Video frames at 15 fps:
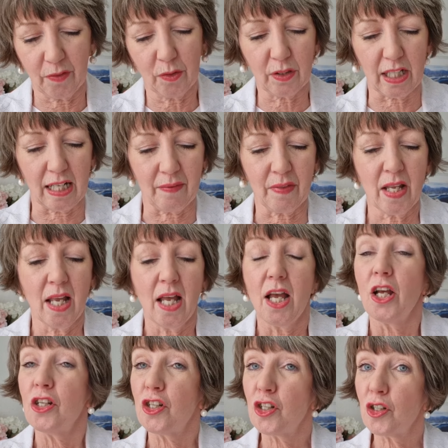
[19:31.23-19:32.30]
Okay,
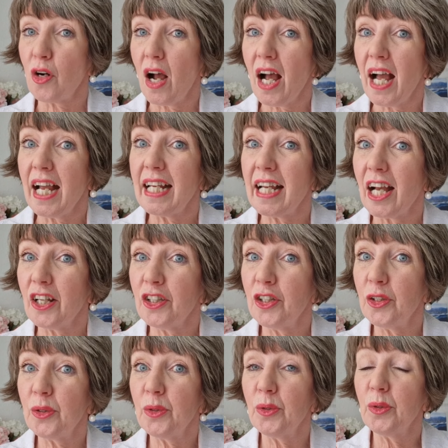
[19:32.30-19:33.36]
try a
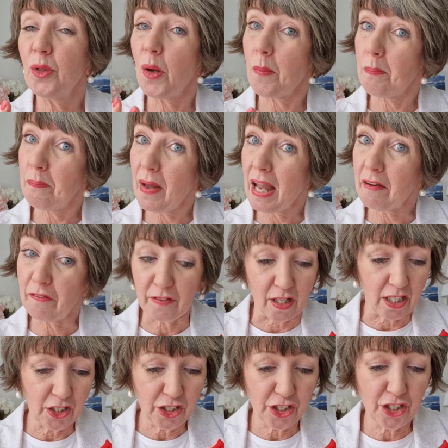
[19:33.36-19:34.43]
new
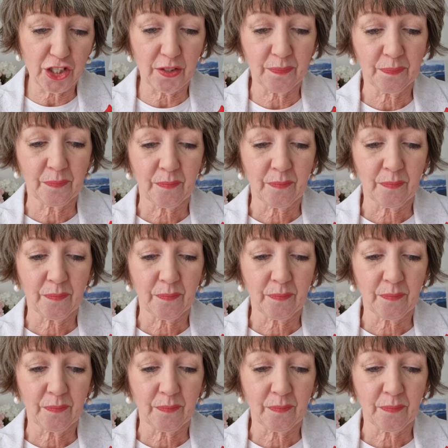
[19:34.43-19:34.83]
beverage.